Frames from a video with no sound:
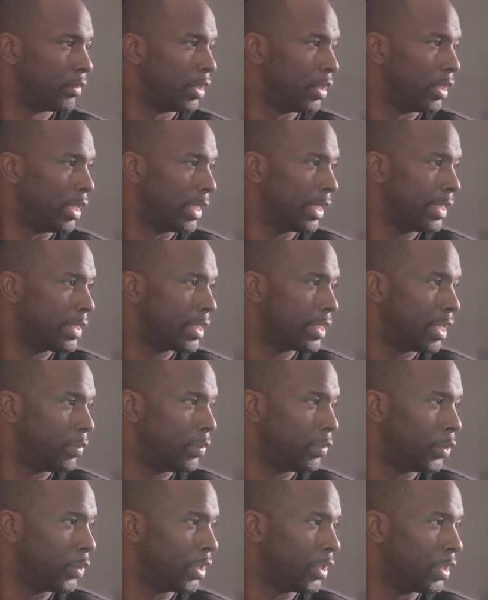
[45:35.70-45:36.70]
I guess I
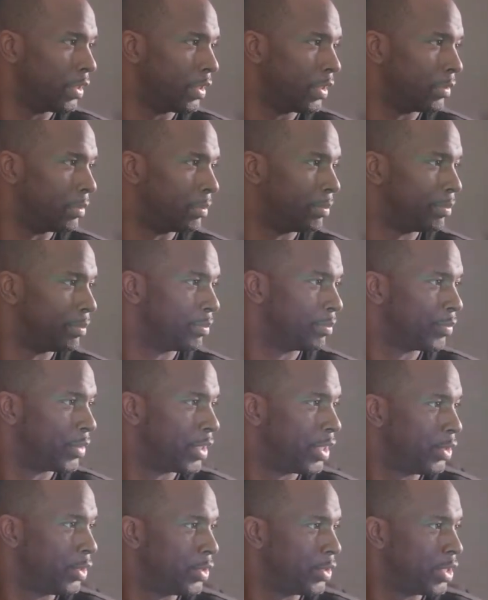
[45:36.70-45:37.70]
won't uh,
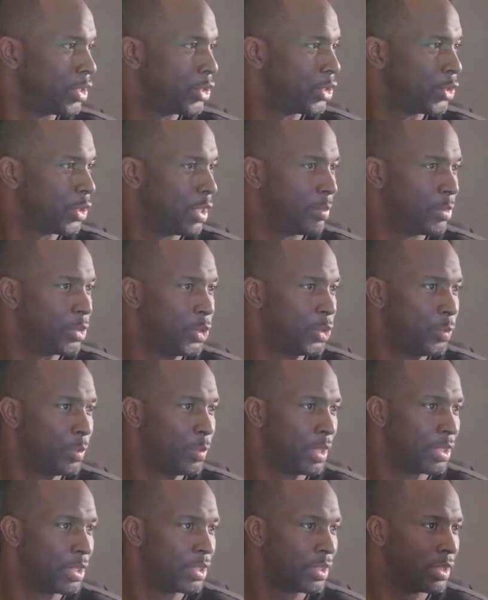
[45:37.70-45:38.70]
kill this stream too
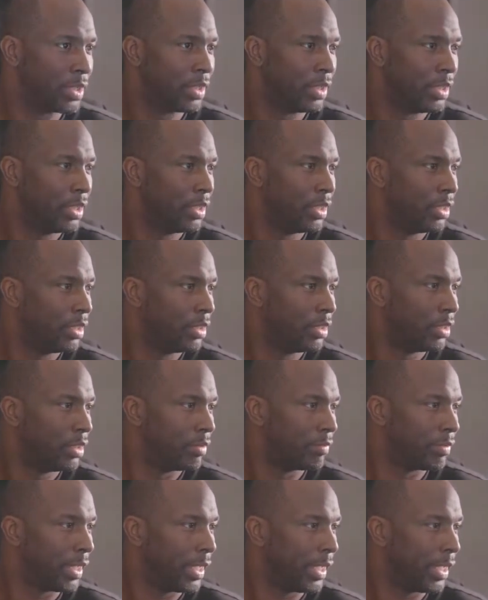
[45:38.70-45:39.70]
much.
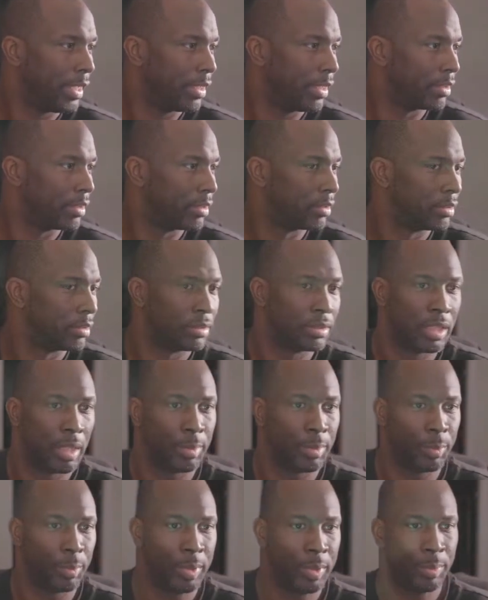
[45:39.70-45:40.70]
If I had a
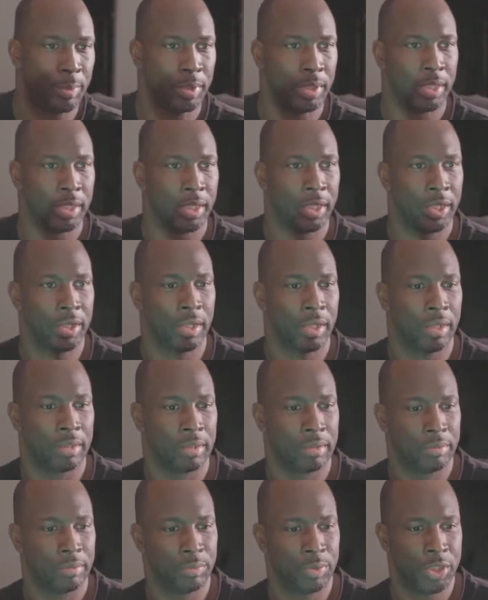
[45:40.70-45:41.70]
couple people in here that
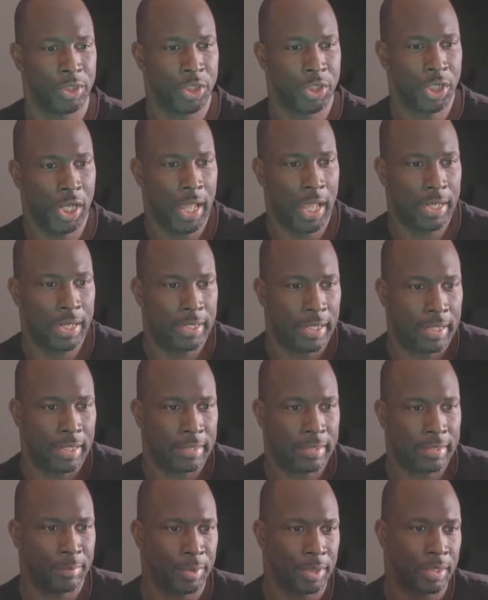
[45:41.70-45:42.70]
was chatting, I
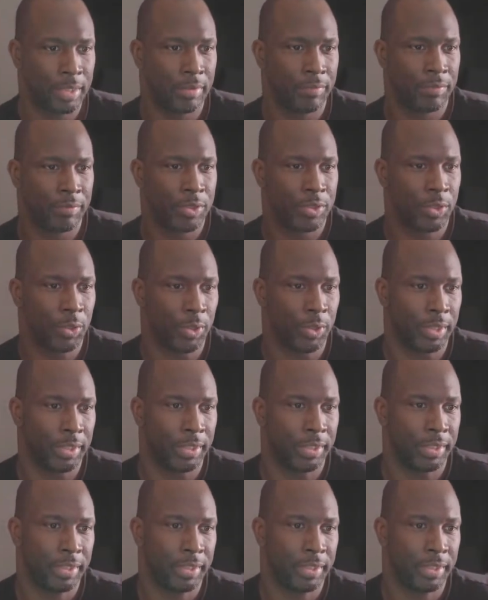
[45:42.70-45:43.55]
it'd be a different story.